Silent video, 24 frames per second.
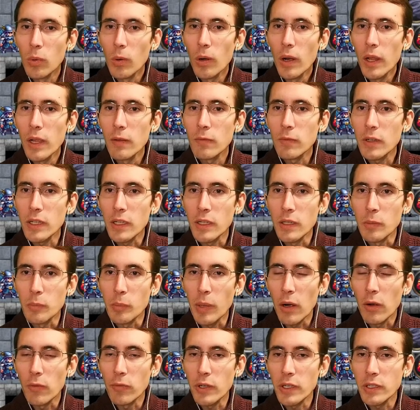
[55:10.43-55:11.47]
Bravely
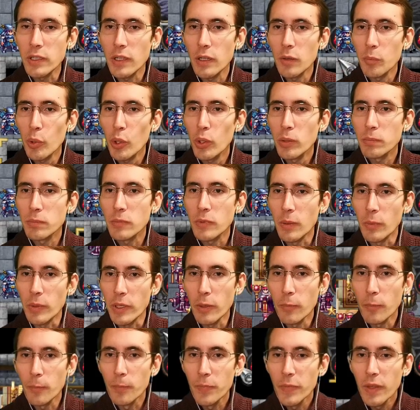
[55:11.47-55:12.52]
powerfully teleport. There
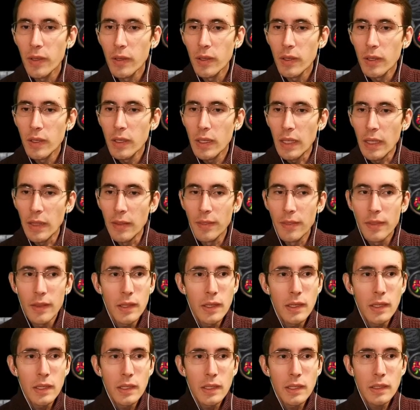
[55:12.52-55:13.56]
we go. And
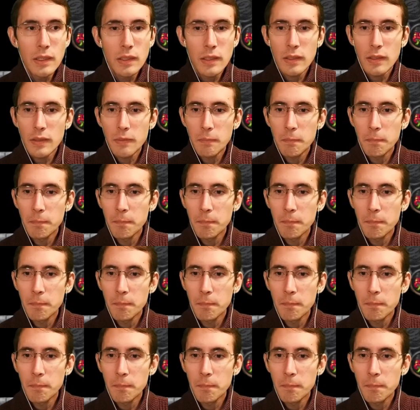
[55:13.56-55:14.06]
then...